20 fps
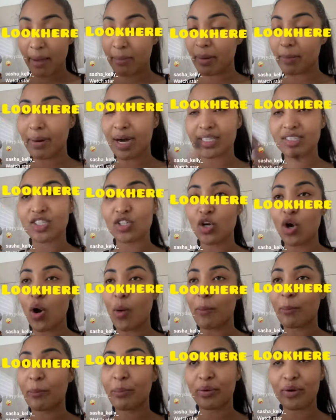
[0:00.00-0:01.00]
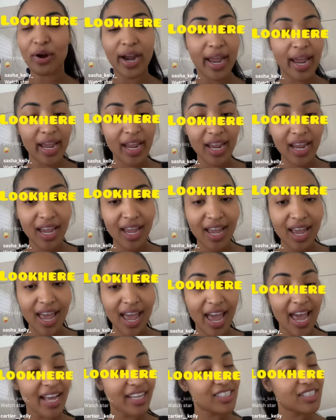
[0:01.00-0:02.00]
I'm about to go pray
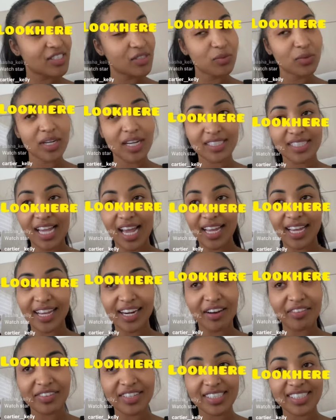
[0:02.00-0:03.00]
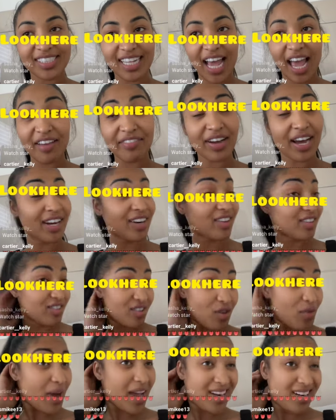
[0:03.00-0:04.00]
as soon as I get off this life. I don't
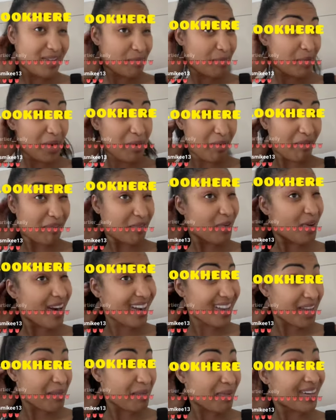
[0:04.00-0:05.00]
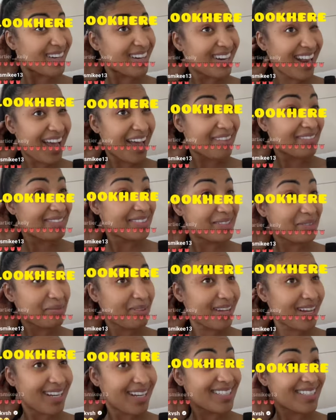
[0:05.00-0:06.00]
know why I didn't pray before I came on the live, to
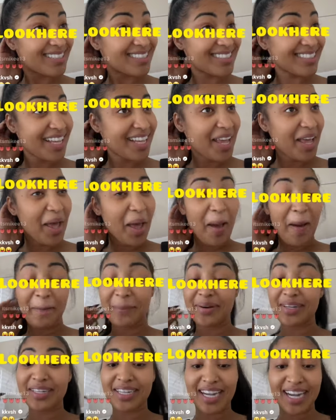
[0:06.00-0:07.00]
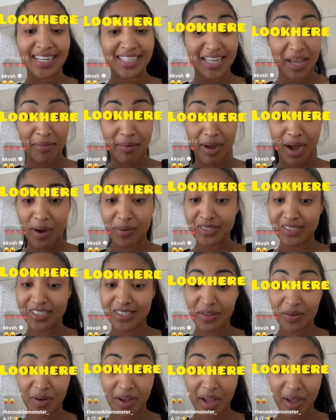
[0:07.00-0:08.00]
be honest. But goddamn, I
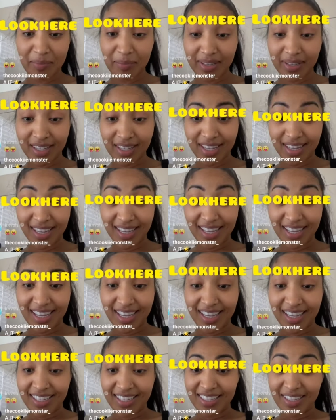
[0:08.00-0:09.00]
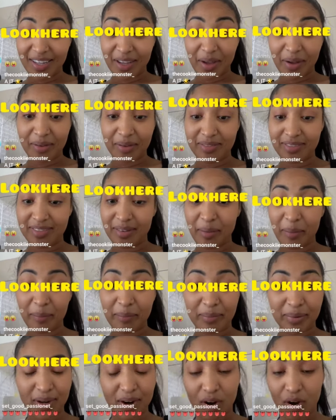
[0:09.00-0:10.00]
was so happy.
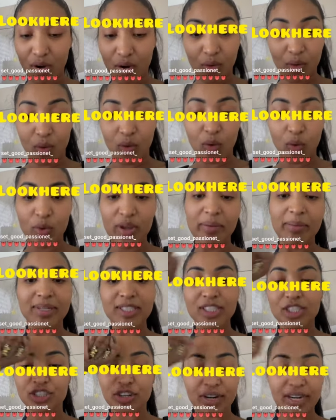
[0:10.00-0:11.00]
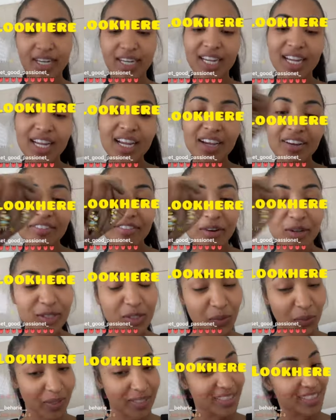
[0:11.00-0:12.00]
Bro, we've been trending for
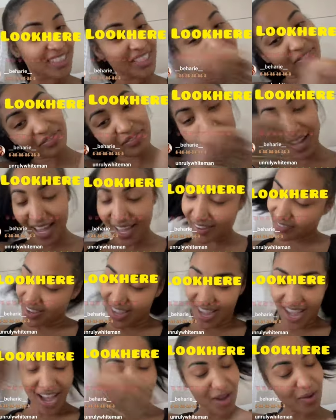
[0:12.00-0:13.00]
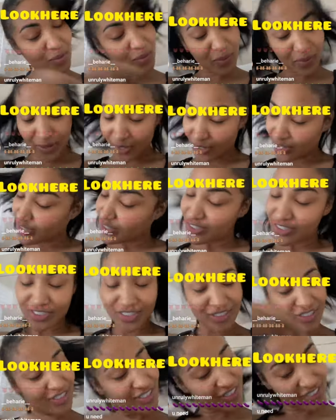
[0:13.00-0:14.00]
25 hours.
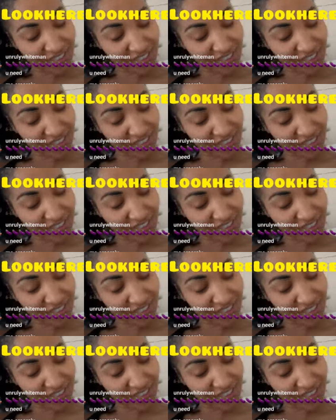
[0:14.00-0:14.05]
